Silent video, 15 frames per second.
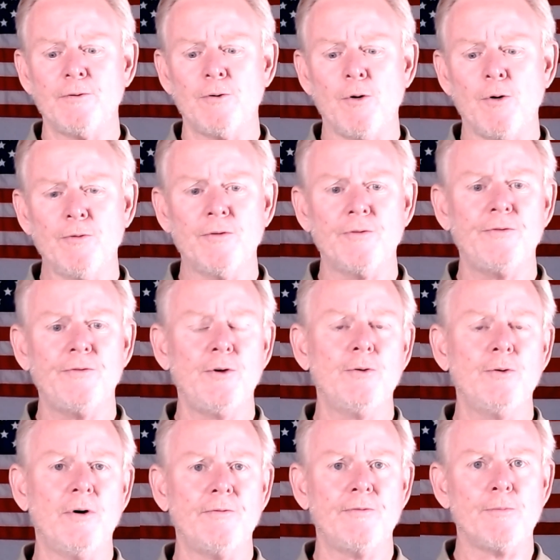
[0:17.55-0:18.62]

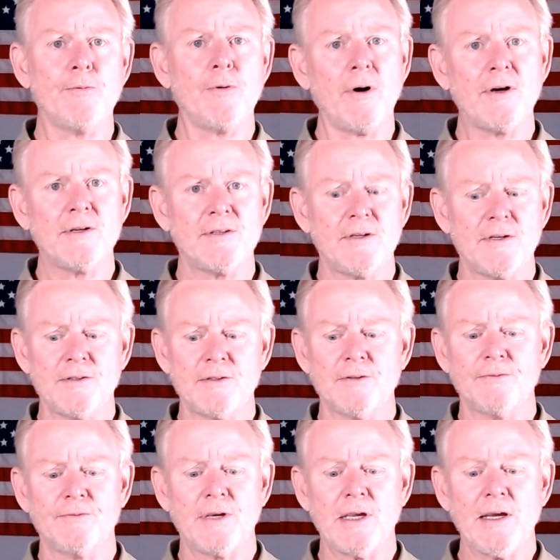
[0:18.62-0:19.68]
overview of the process
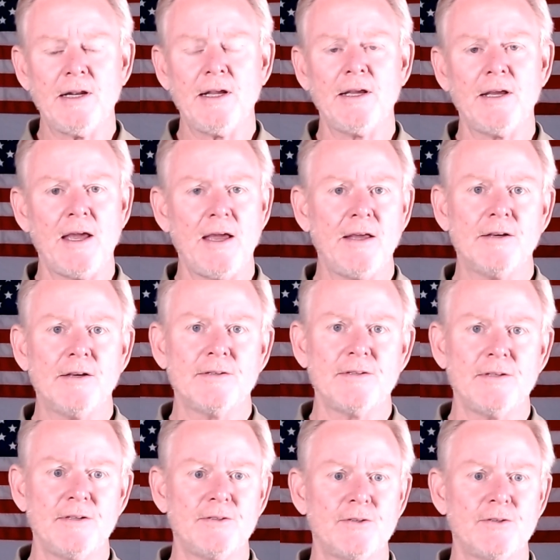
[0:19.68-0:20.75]
of getting
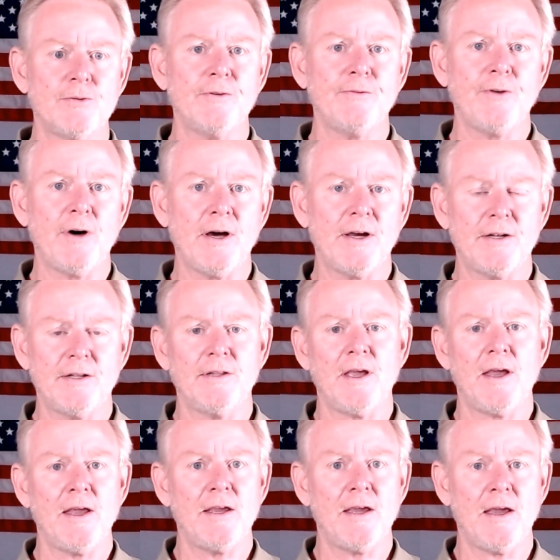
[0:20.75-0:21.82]
ASE certified in the
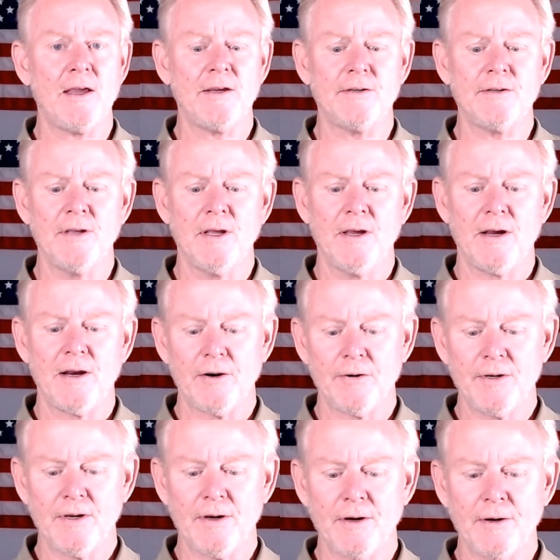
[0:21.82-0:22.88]
A8
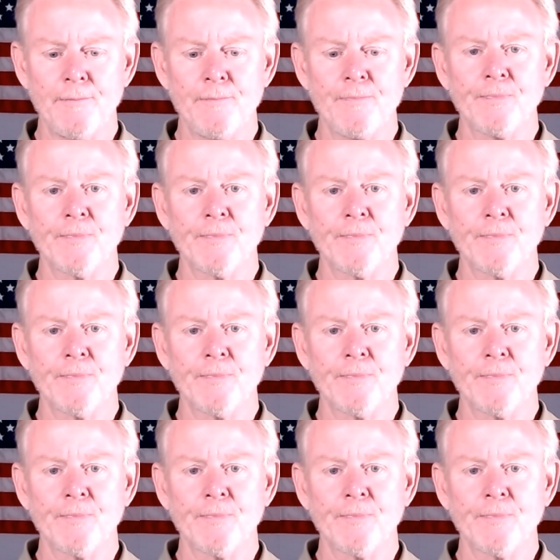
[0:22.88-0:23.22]
area,